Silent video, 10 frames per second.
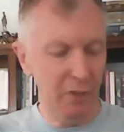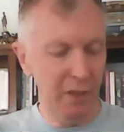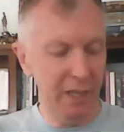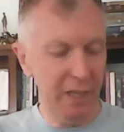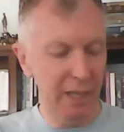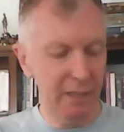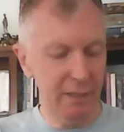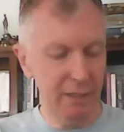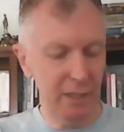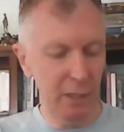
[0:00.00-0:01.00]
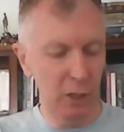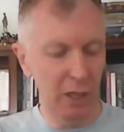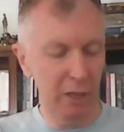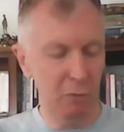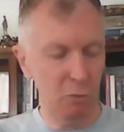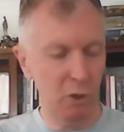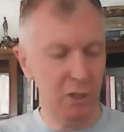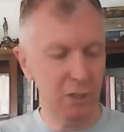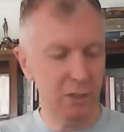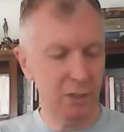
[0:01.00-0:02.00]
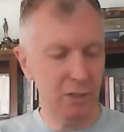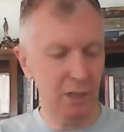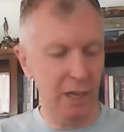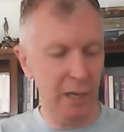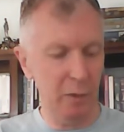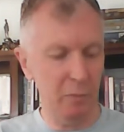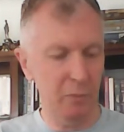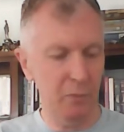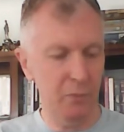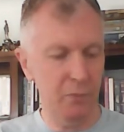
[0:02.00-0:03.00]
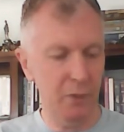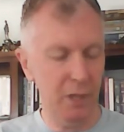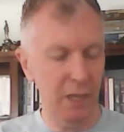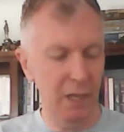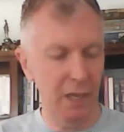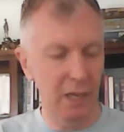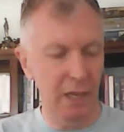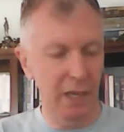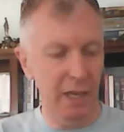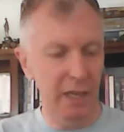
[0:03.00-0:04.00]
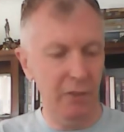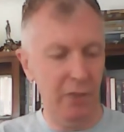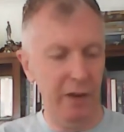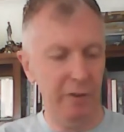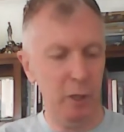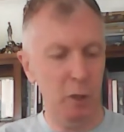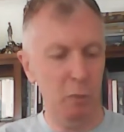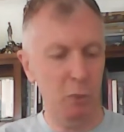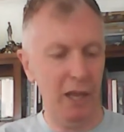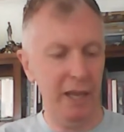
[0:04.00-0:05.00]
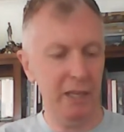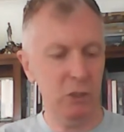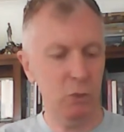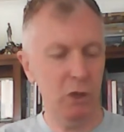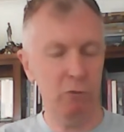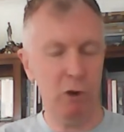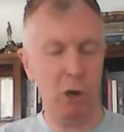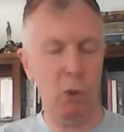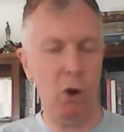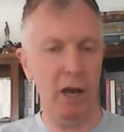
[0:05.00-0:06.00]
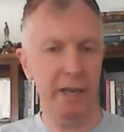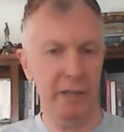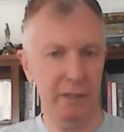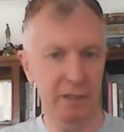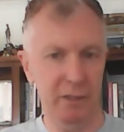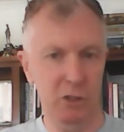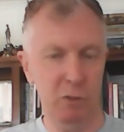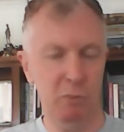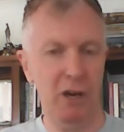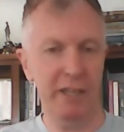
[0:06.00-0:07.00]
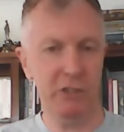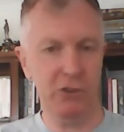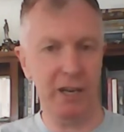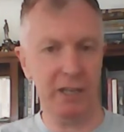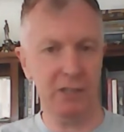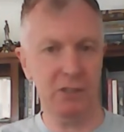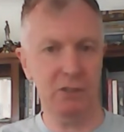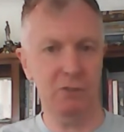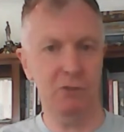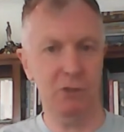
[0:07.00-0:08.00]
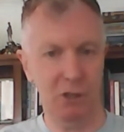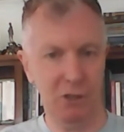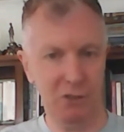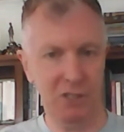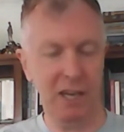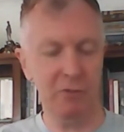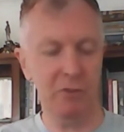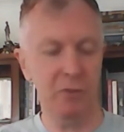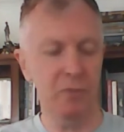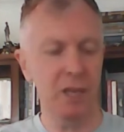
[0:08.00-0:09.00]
Again, it was in theory, players were required to buy trucks for a lot of stuff.